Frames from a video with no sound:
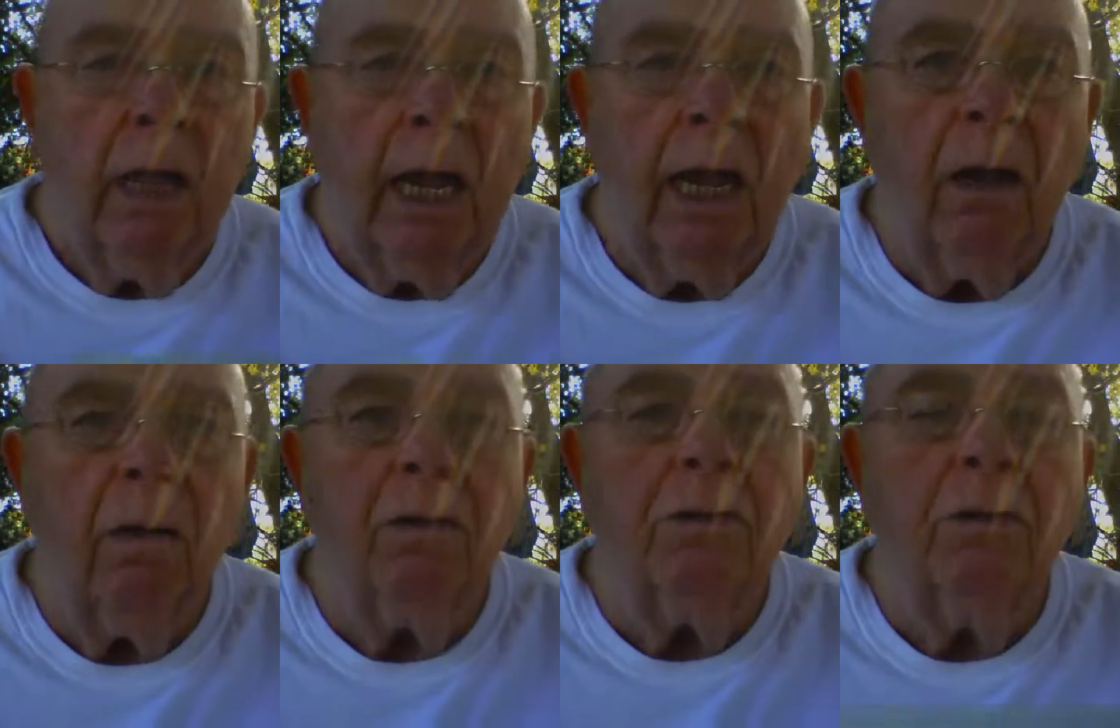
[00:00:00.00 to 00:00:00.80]

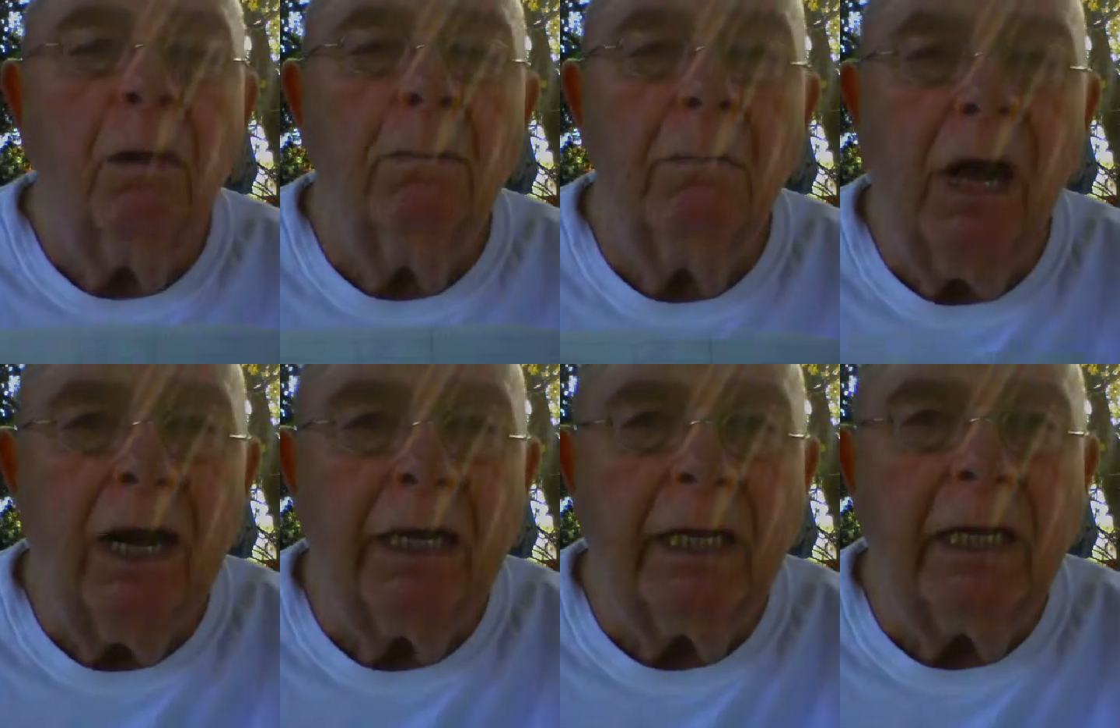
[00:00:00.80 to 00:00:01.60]
how your
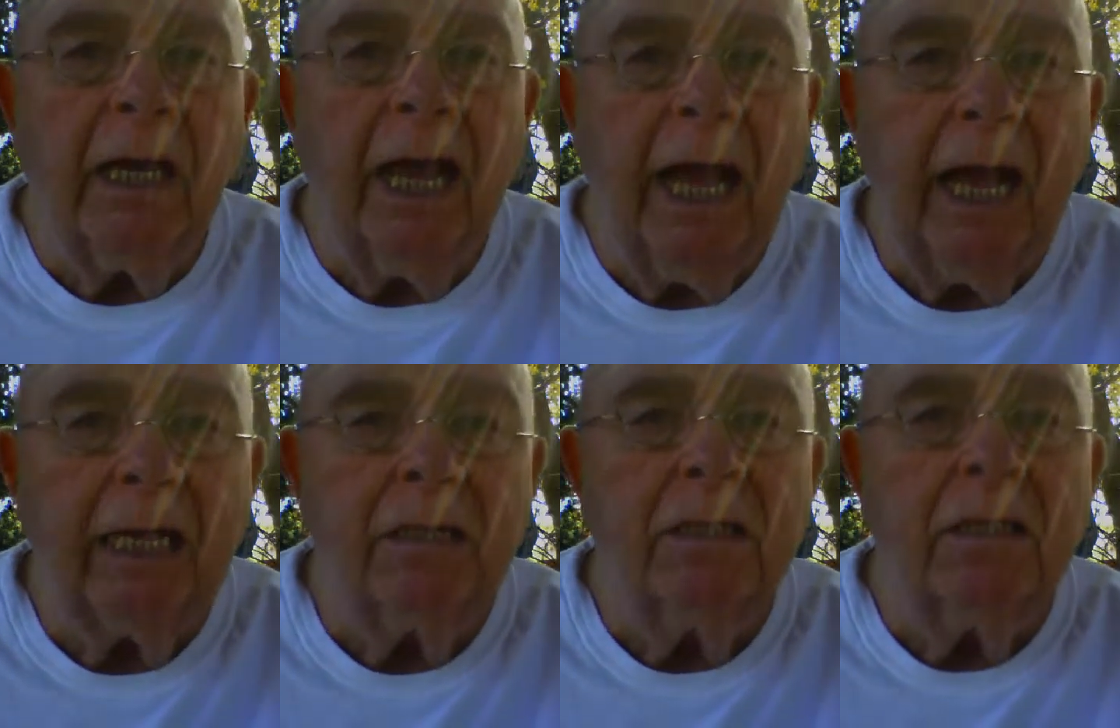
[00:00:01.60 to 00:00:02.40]
body
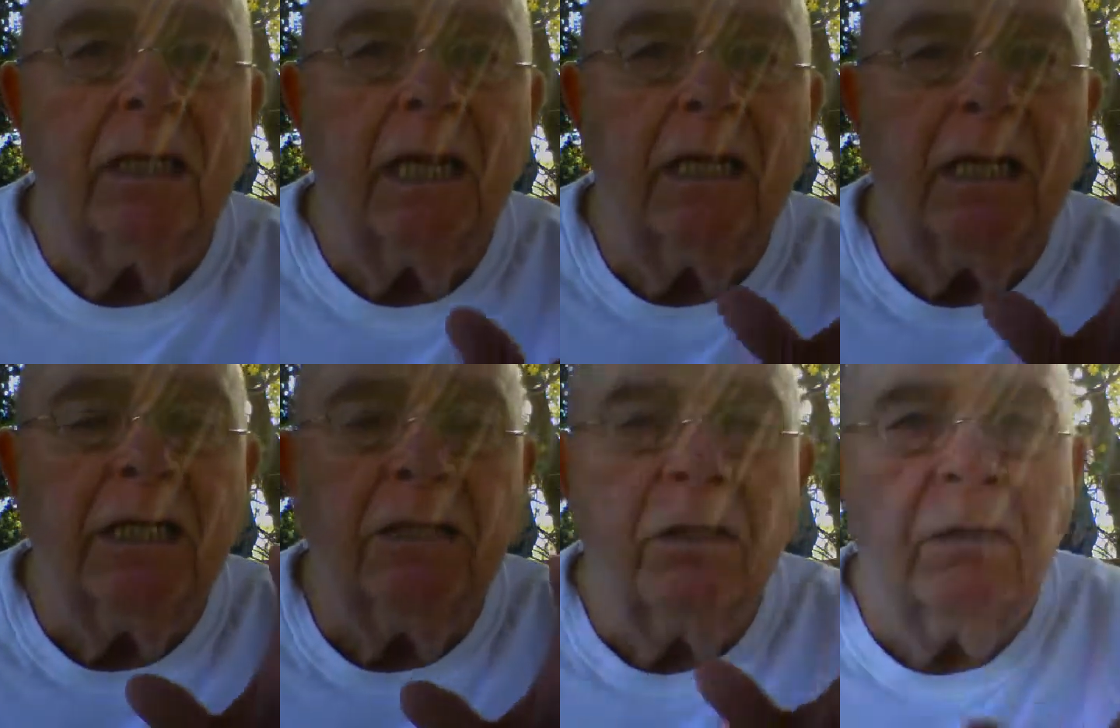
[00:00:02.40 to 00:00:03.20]
acts in
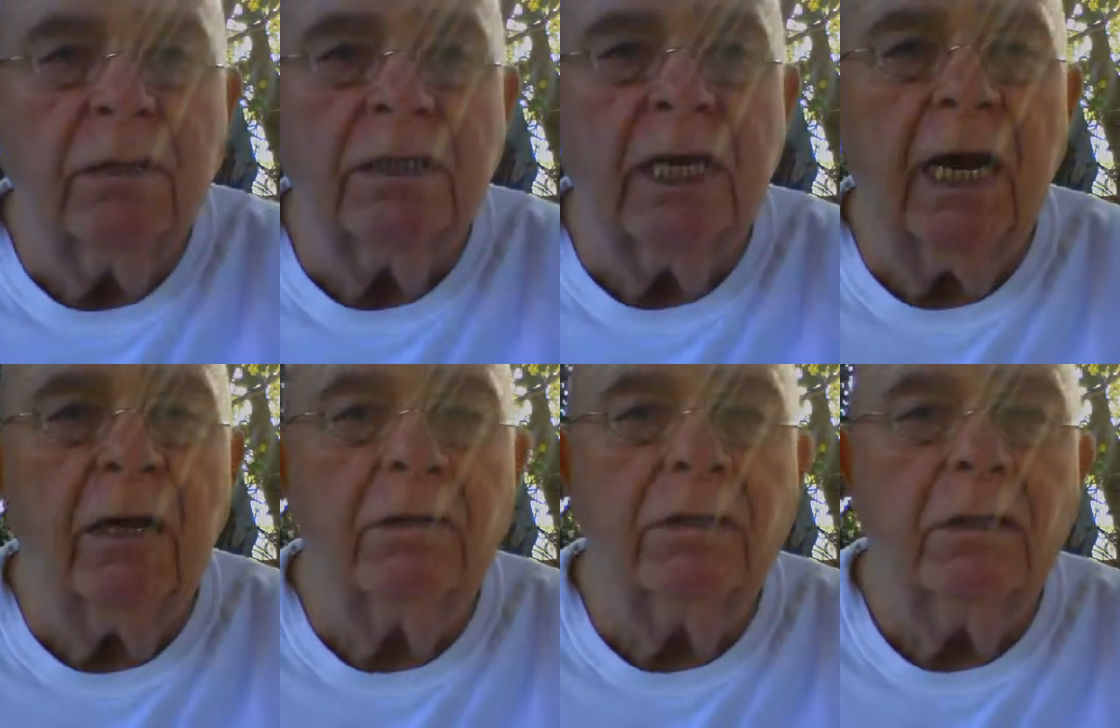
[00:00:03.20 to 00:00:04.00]
these two
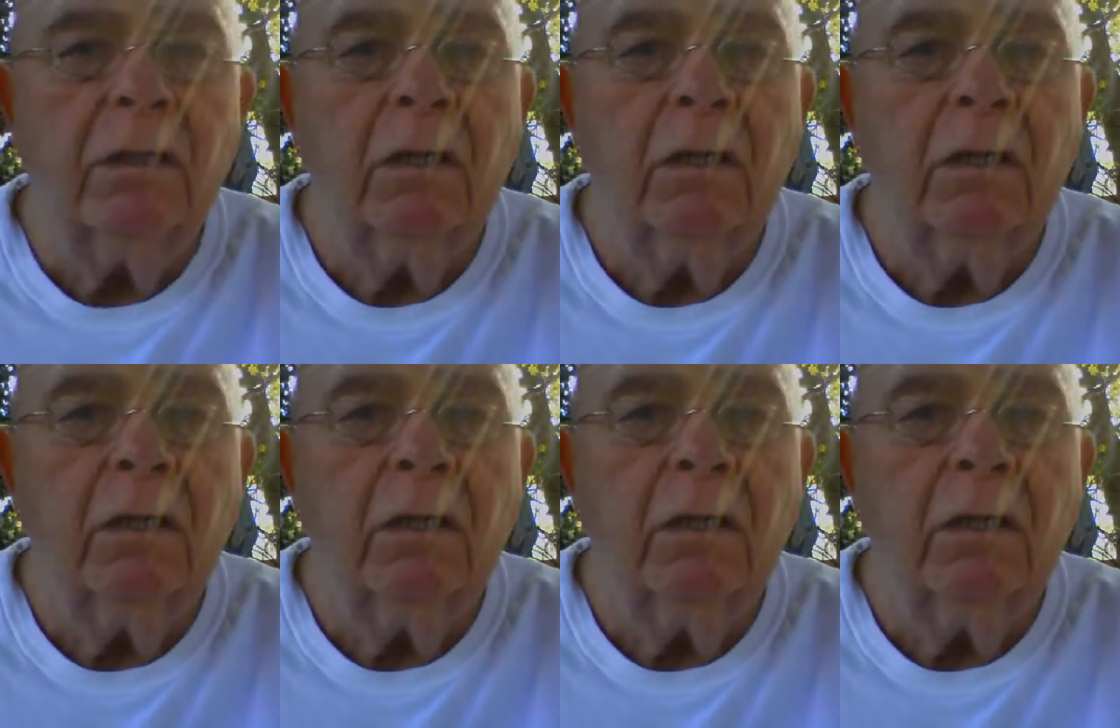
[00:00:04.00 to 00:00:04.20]
desires,